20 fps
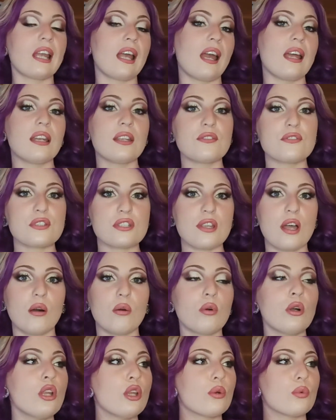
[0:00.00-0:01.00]
And if
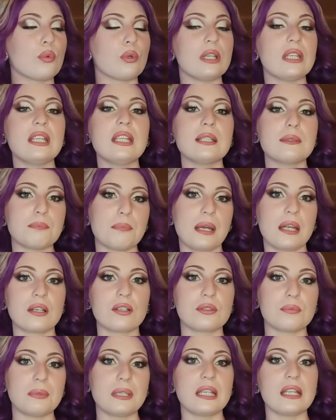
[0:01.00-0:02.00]
so, we need
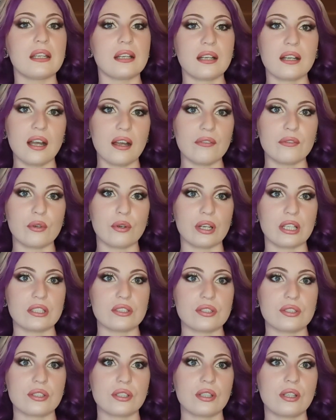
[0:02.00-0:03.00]
better media
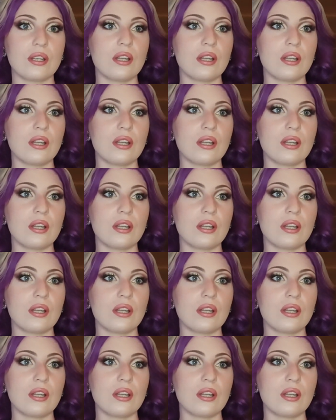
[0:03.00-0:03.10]
coverage